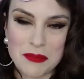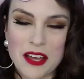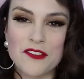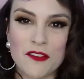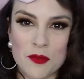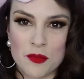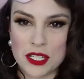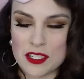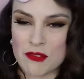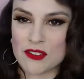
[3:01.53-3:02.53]
My favorite
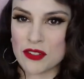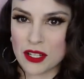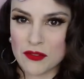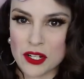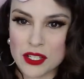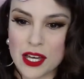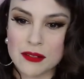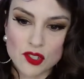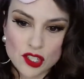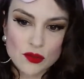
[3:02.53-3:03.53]
Britney Spears look of all
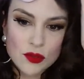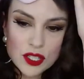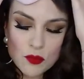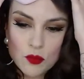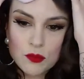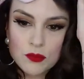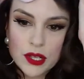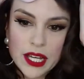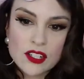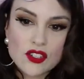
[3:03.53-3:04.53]
time. She
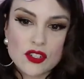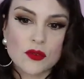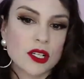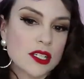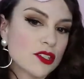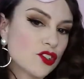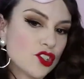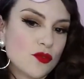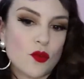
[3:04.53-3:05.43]
played a stewardess and she